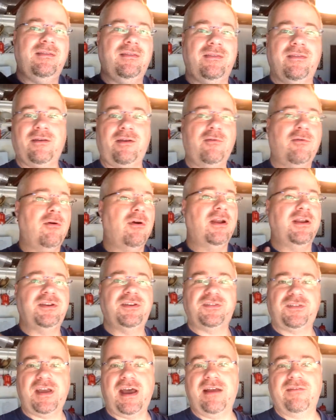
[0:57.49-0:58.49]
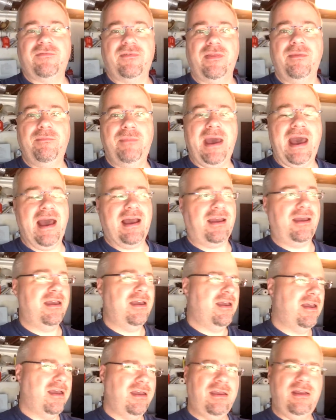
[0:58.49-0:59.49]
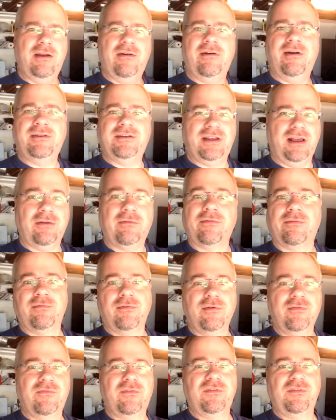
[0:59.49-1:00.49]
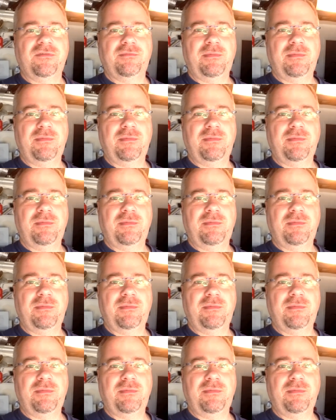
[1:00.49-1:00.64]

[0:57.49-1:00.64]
the quote I just got for the back. You know, I dealt with roofers